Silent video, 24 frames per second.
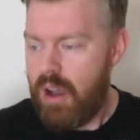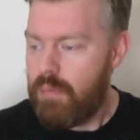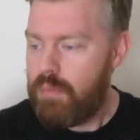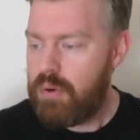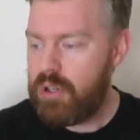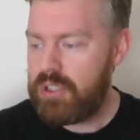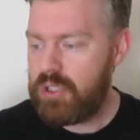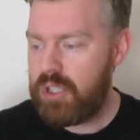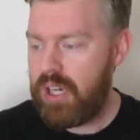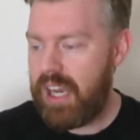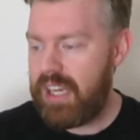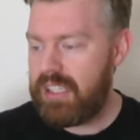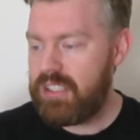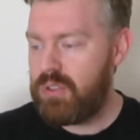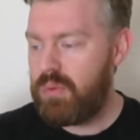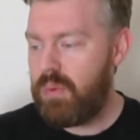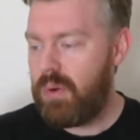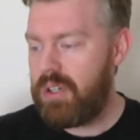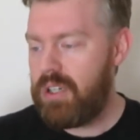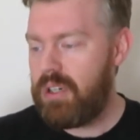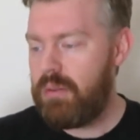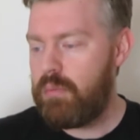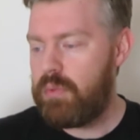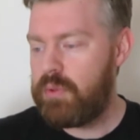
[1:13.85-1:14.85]
Busch Gardens
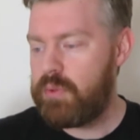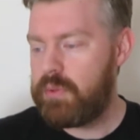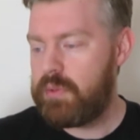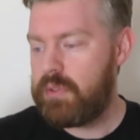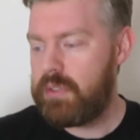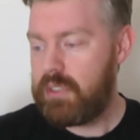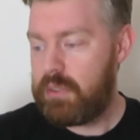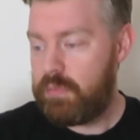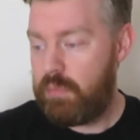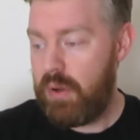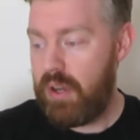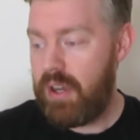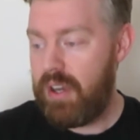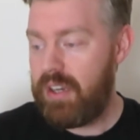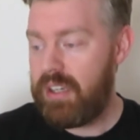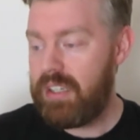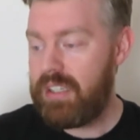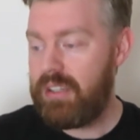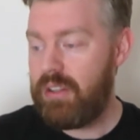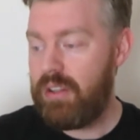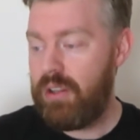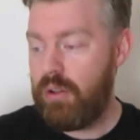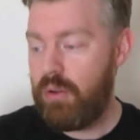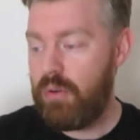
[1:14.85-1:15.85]

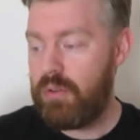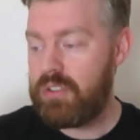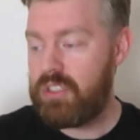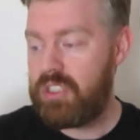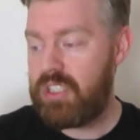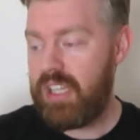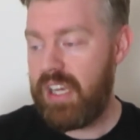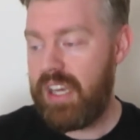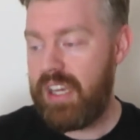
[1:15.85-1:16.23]
Williamsburg launched